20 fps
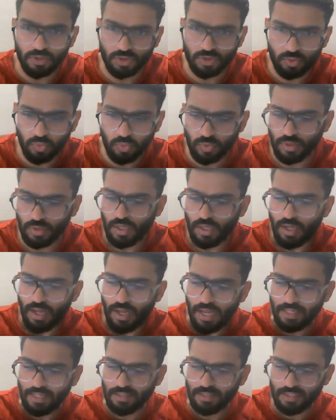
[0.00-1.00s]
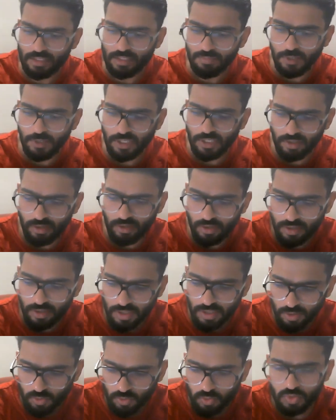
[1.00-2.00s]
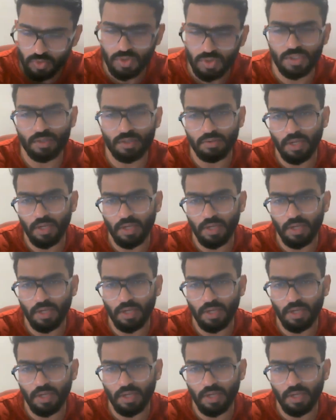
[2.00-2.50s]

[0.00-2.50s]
school. And this particular news